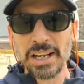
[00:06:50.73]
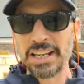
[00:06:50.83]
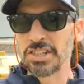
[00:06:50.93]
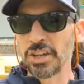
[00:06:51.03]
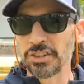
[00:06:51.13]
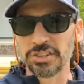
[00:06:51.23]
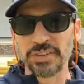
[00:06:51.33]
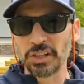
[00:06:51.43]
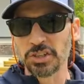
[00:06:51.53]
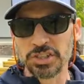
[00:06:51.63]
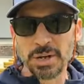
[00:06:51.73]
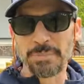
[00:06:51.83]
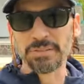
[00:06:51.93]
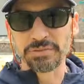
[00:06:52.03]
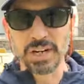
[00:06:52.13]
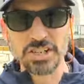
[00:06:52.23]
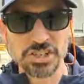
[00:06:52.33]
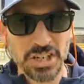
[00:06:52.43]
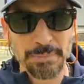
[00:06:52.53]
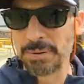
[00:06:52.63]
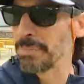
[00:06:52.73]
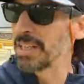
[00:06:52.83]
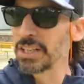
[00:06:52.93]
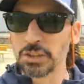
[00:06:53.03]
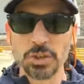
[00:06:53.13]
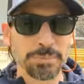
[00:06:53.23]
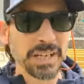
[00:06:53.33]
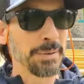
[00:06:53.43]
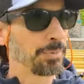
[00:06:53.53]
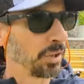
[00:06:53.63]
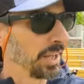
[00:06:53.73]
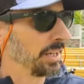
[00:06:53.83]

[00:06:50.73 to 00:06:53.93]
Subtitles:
each other's fellowship and friendship and meeting new people.